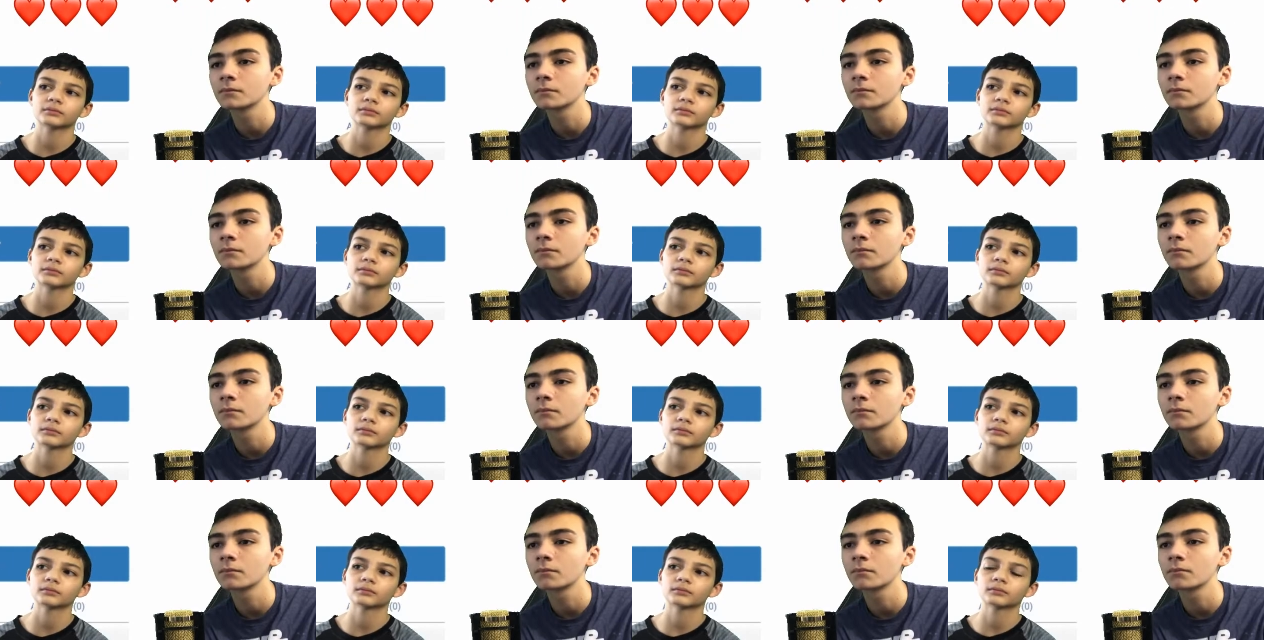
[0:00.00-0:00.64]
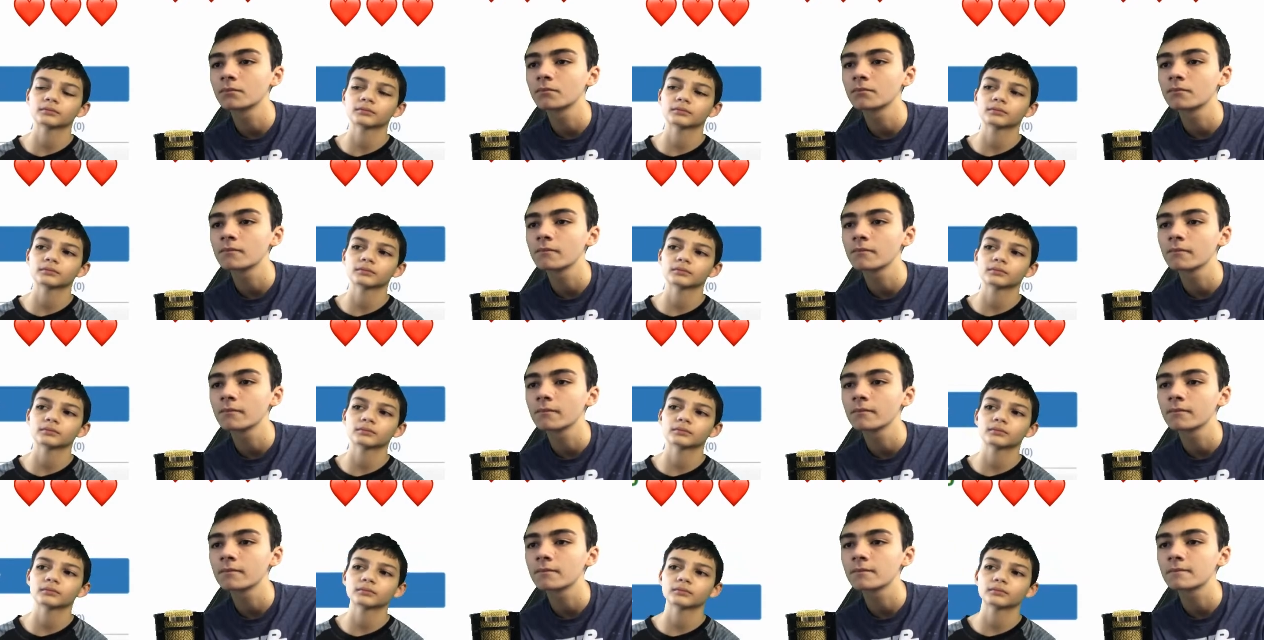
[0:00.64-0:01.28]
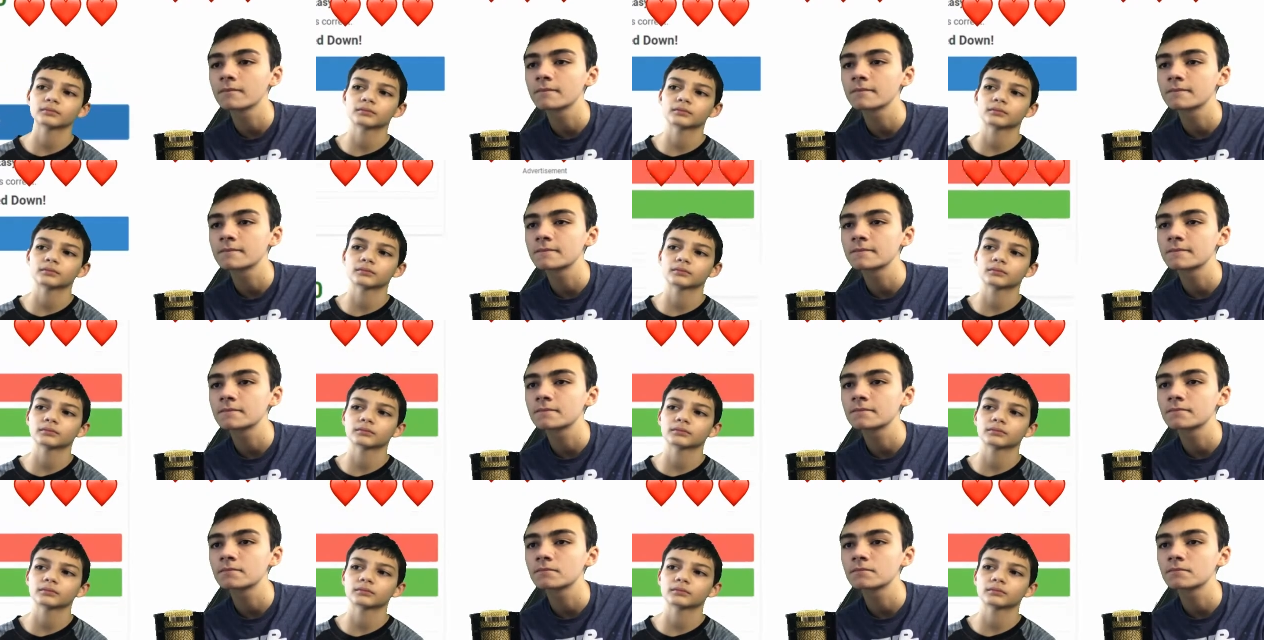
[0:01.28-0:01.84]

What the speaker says: (no one is talking)